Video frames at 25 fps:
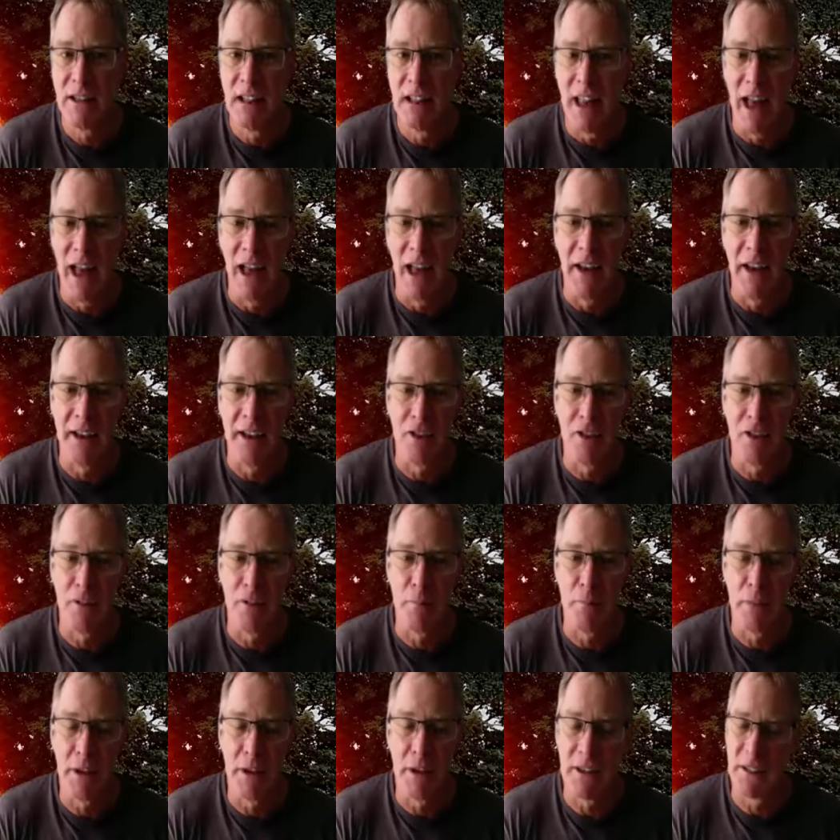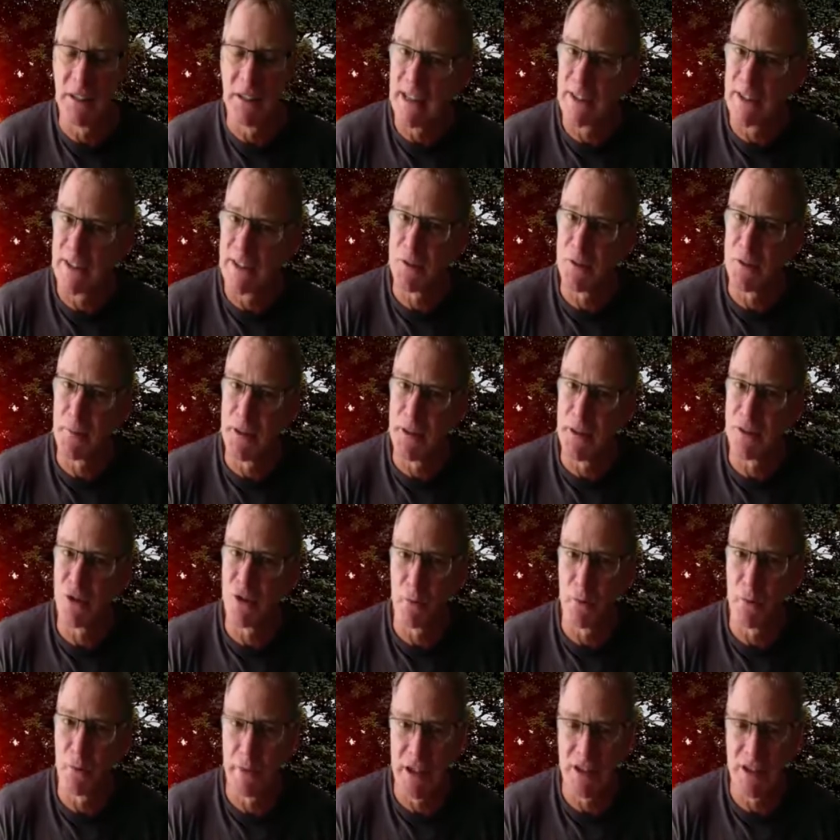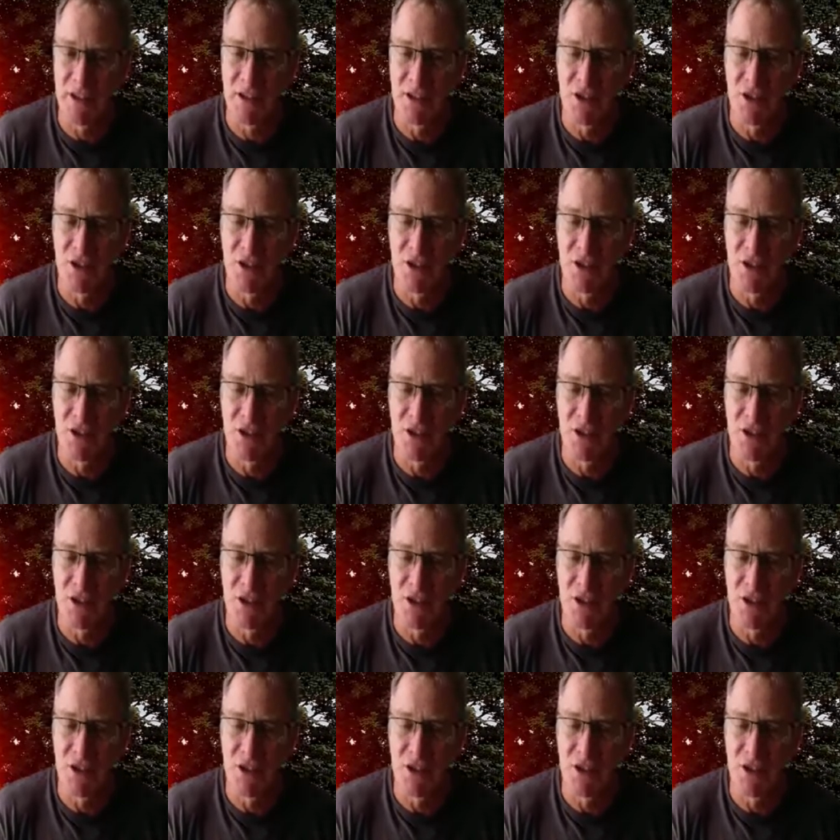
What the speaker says: and it can be a detrimental message.